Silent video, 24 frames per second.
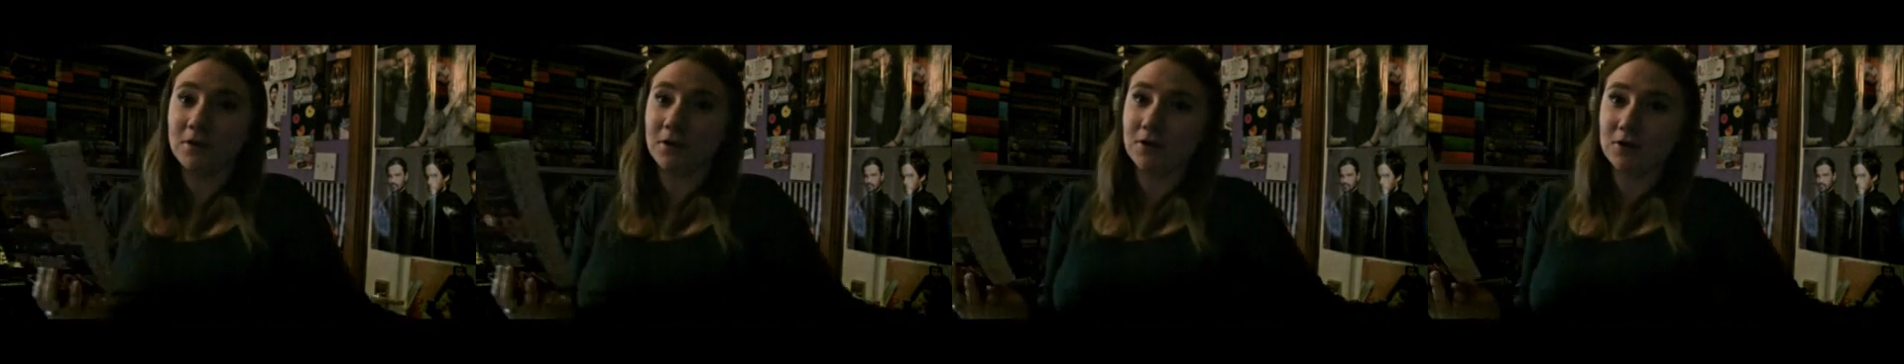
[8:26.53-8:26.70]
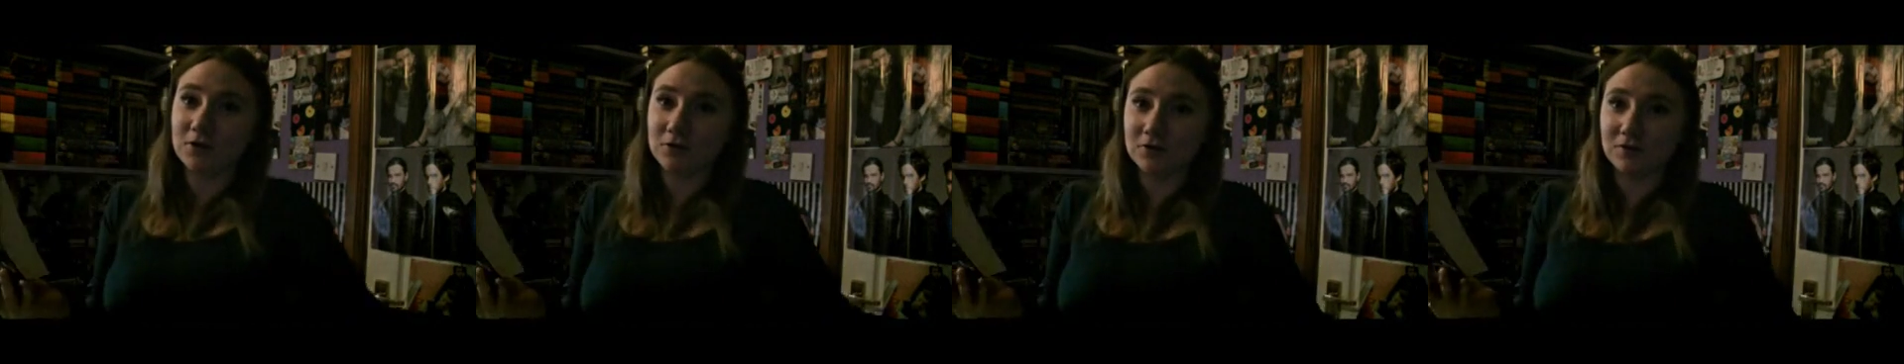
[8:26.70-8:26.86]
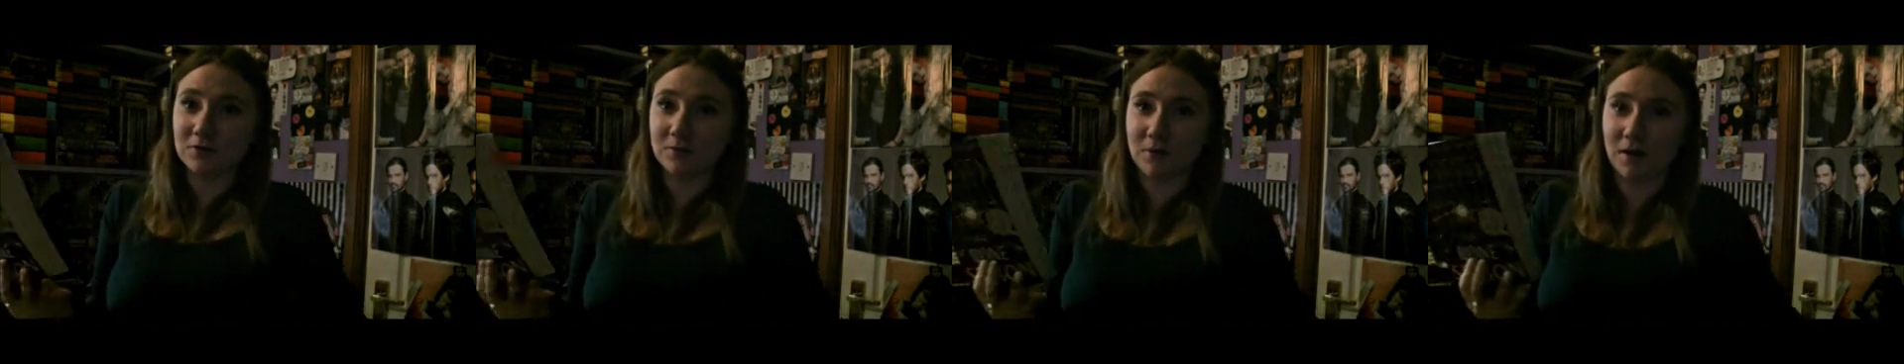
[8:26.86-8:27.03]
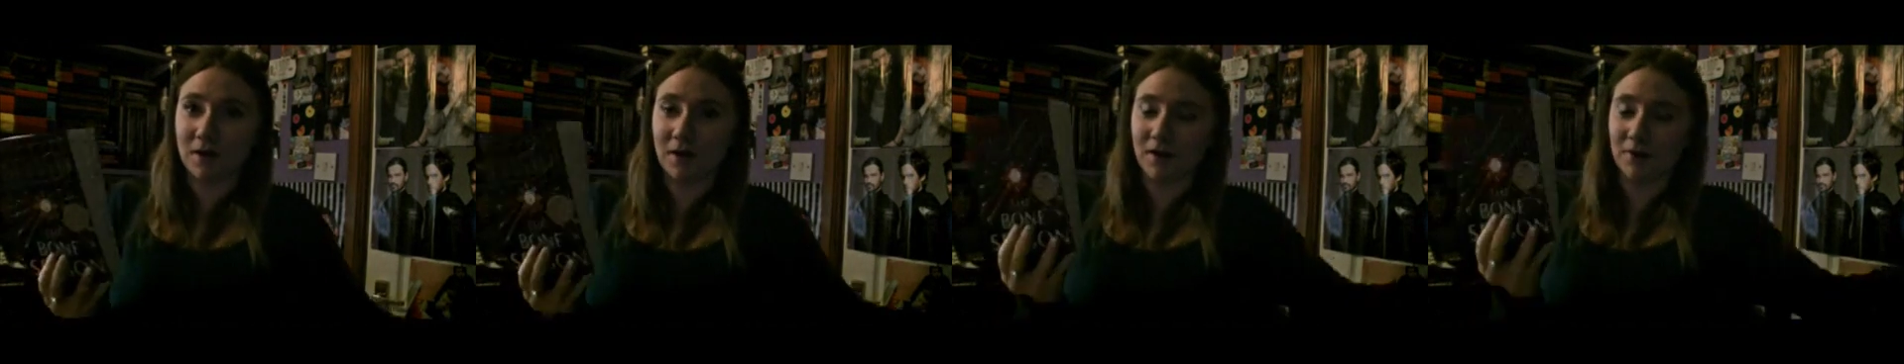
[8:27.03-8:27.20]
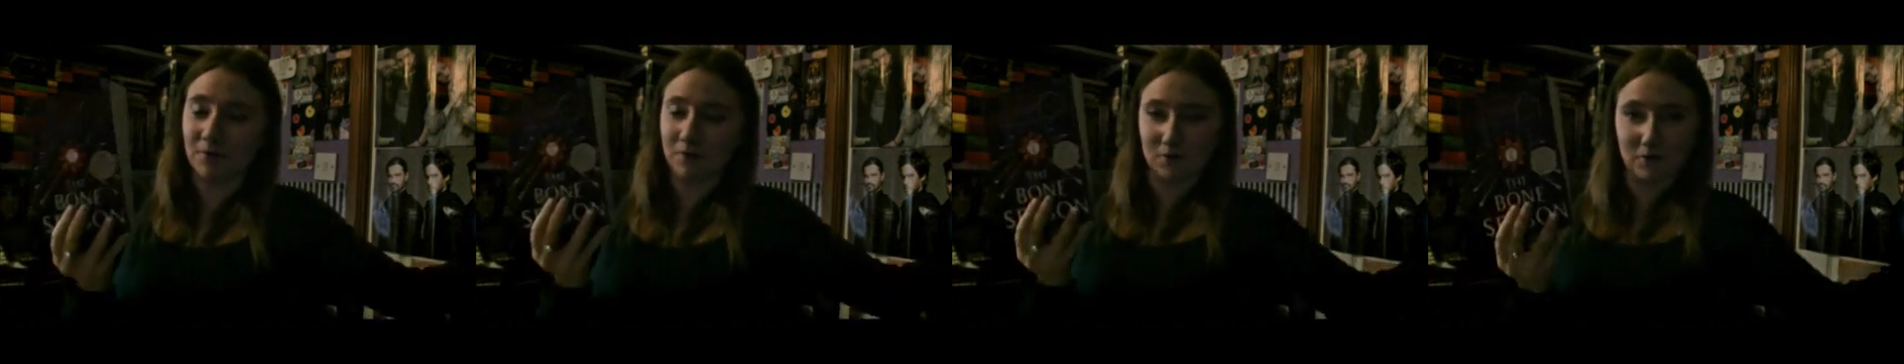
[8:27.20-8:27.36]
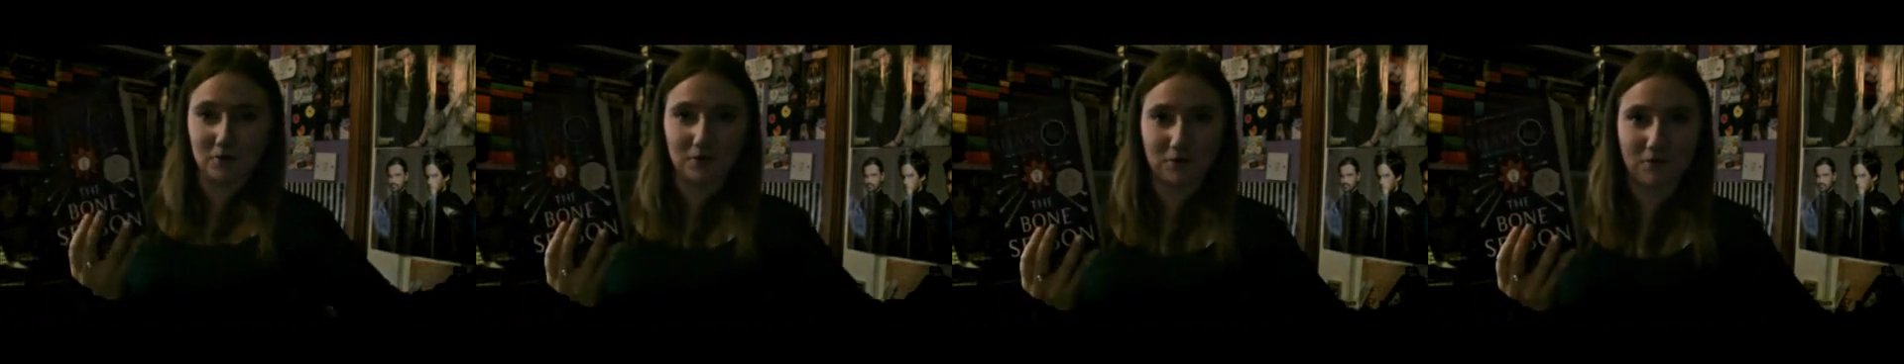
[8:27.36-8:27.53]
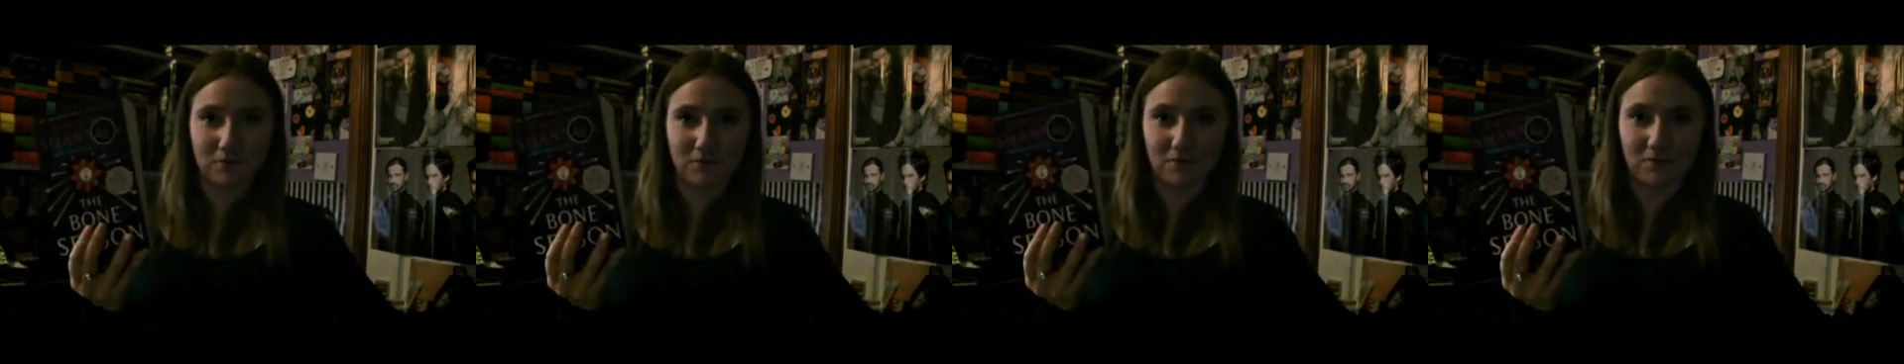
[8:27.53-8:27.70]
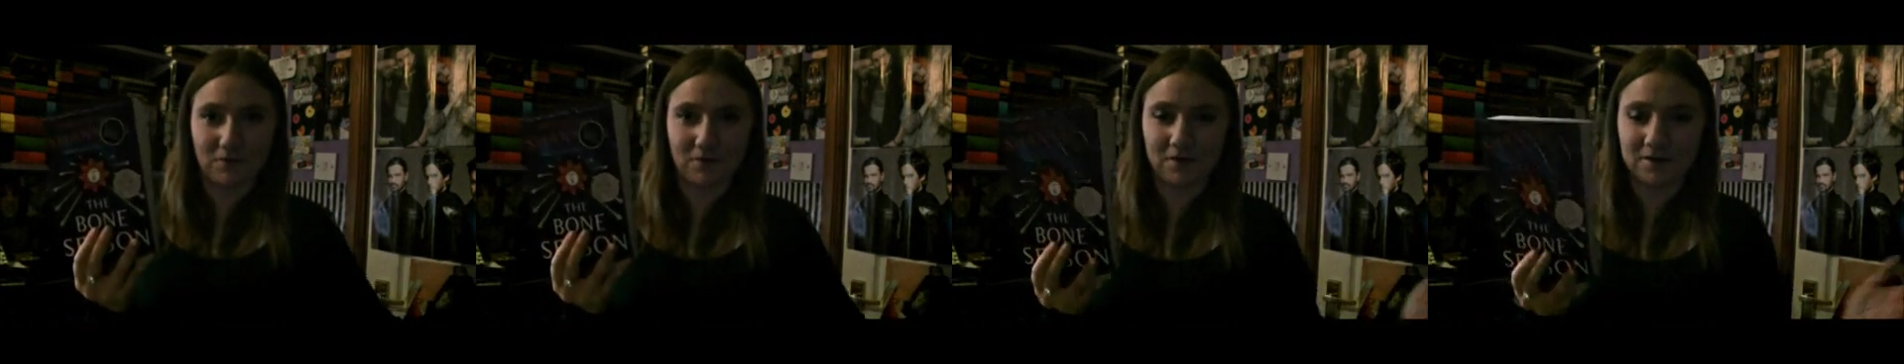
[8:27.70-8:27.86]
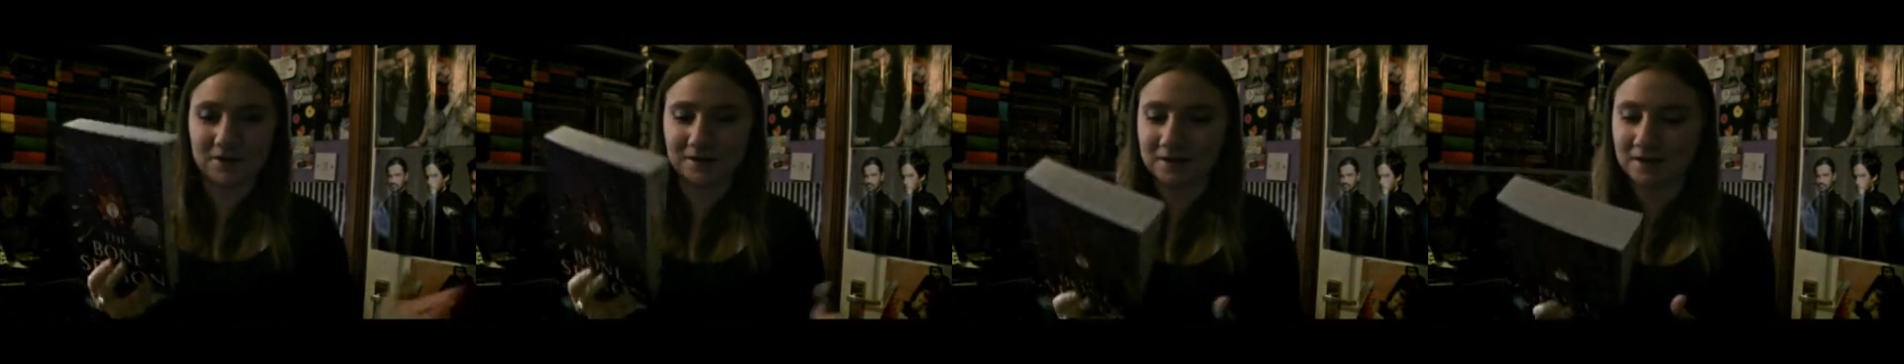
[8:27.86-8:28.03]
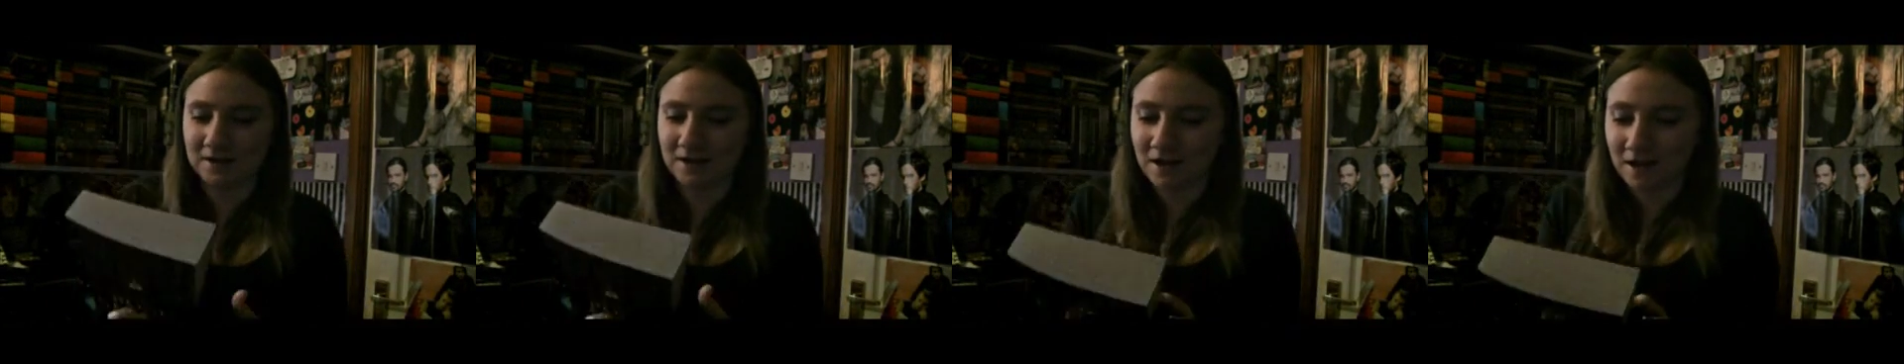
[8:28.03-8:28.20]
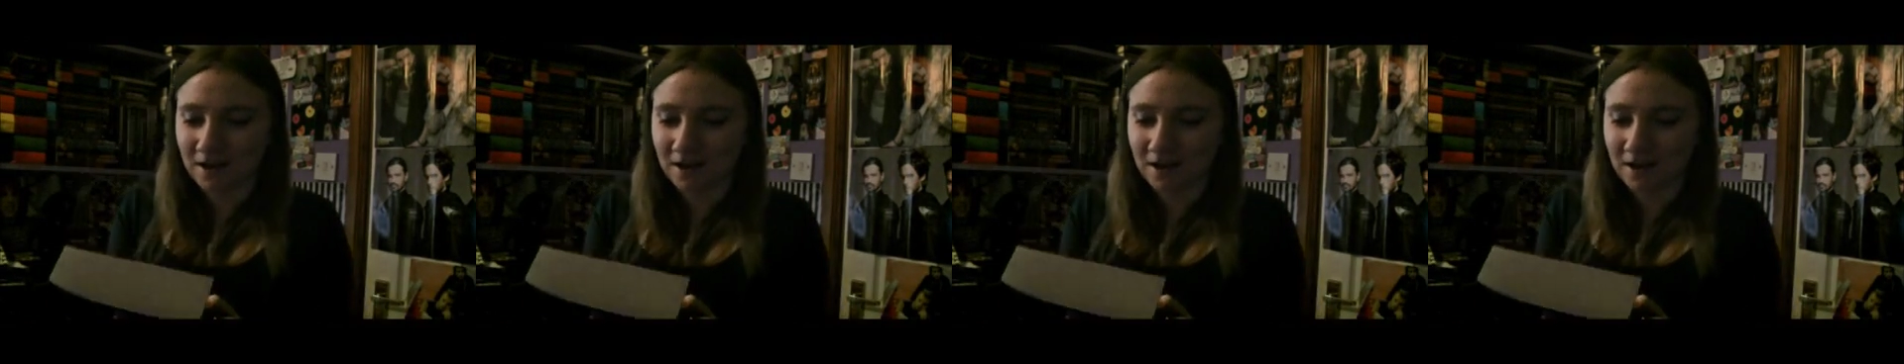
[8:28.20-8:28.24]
do you know what, I'm going to go for it.